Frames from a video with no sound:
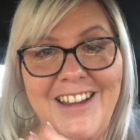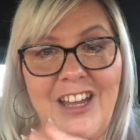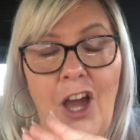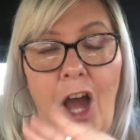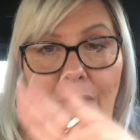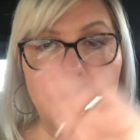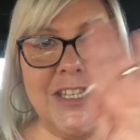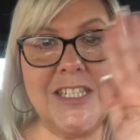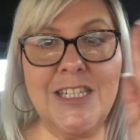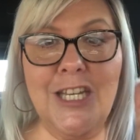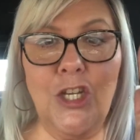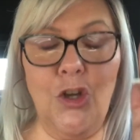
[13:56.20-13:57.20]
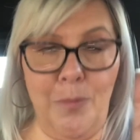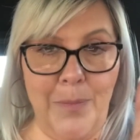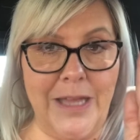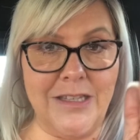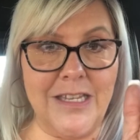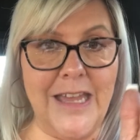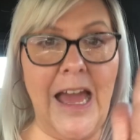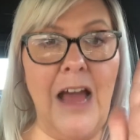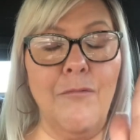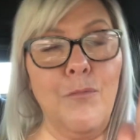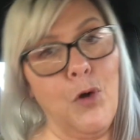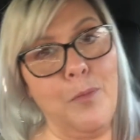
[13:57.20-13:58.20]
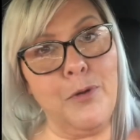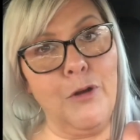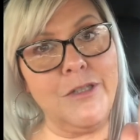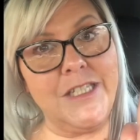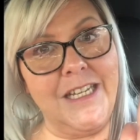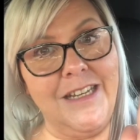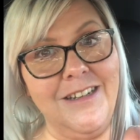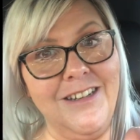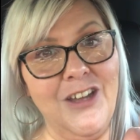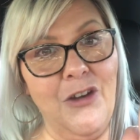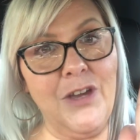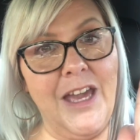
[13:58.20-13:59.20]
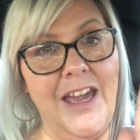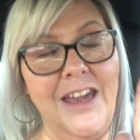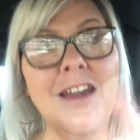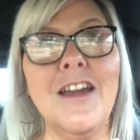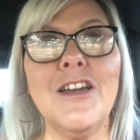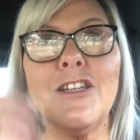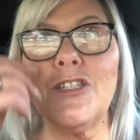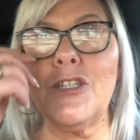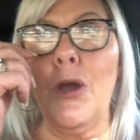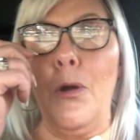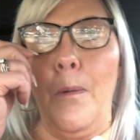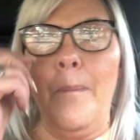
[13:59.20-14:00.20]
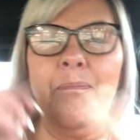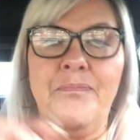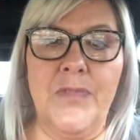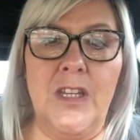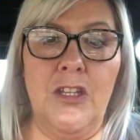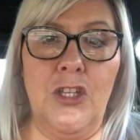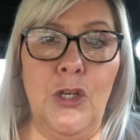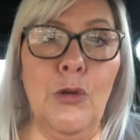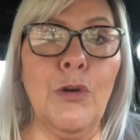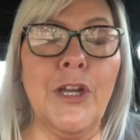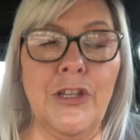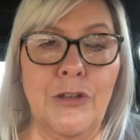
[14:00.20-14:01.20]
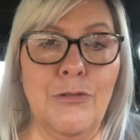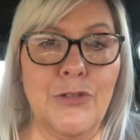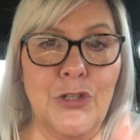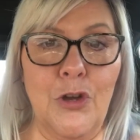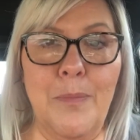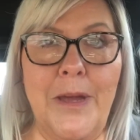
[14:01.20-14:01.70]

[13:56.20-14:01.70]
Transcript: obviously you're meant to have more protein. Okay, so you can use your